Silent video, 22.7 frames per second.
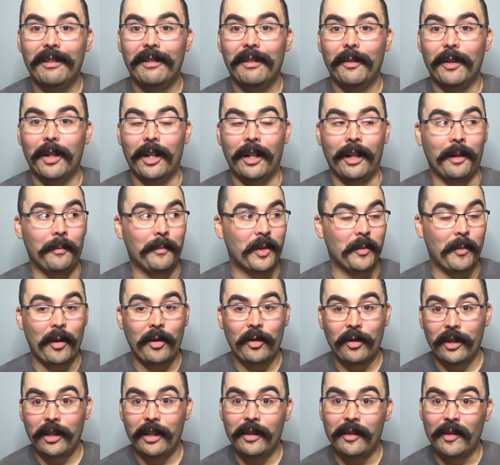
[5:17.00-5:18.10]

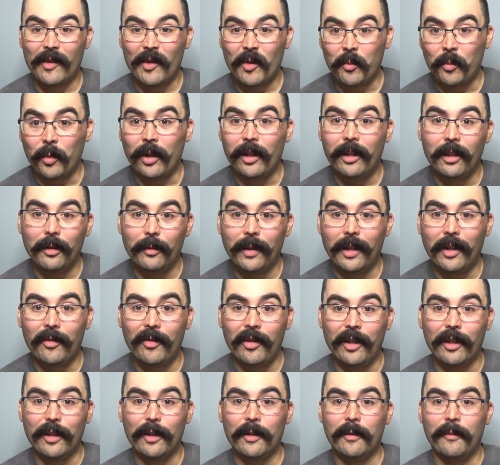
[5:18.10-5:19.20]
especially in the spring around
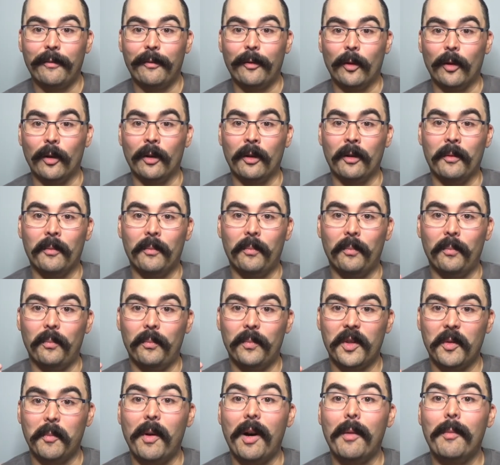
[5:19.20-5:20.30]
here for
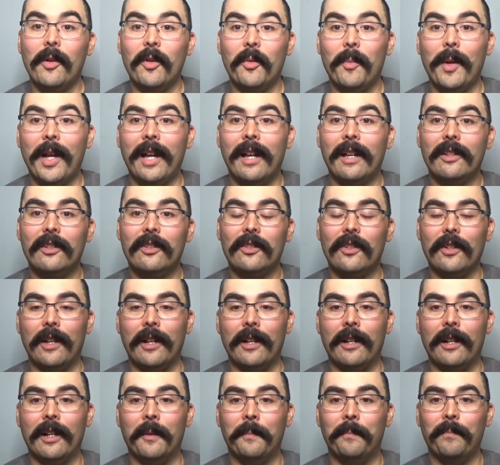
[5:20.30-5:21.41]
smallmouth bass,
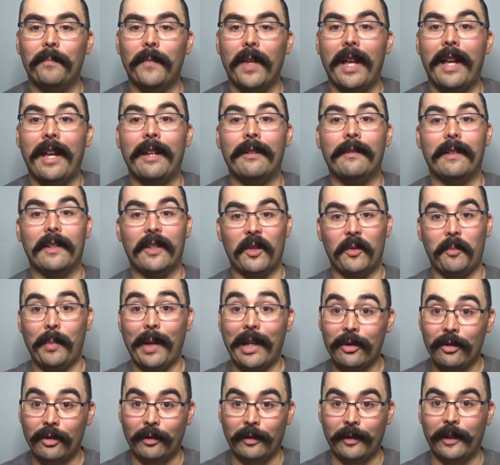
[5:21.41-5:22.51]
and
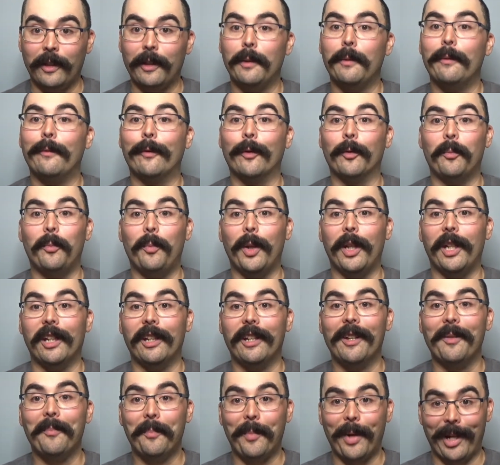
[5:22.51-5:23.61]
especially for
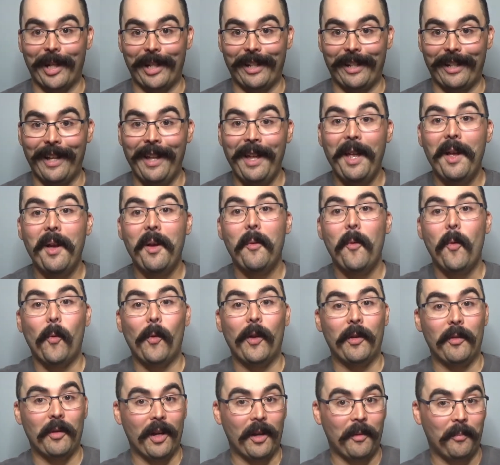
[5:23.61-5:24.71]
big pike.
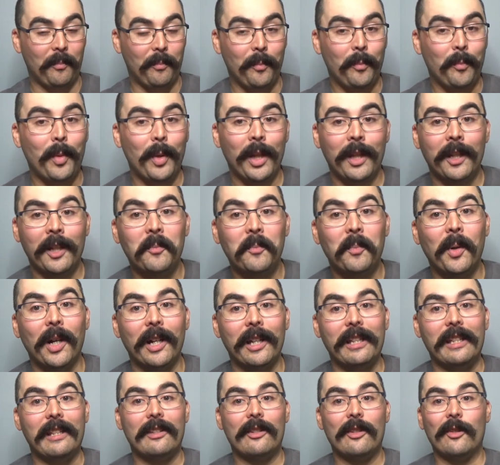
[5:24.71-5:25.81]
When a big
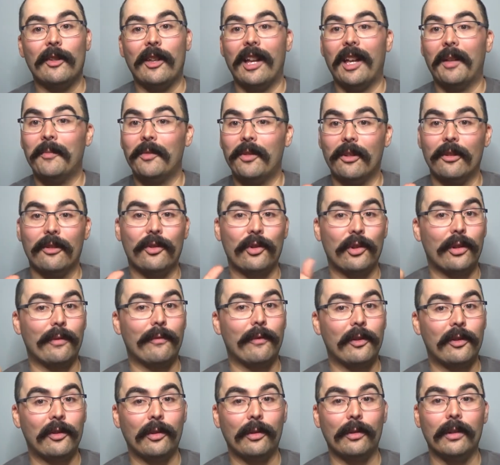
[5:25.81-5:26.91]
pike slams your
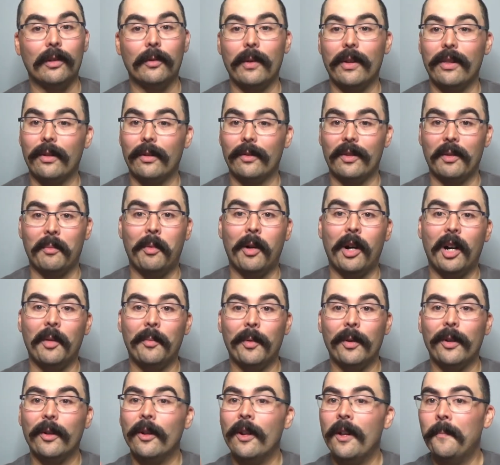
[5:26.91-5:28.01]
surface lure, whether it's a
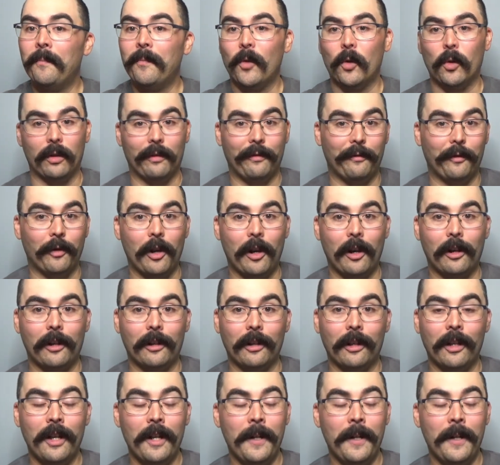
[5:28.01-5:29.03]
popper or a frog,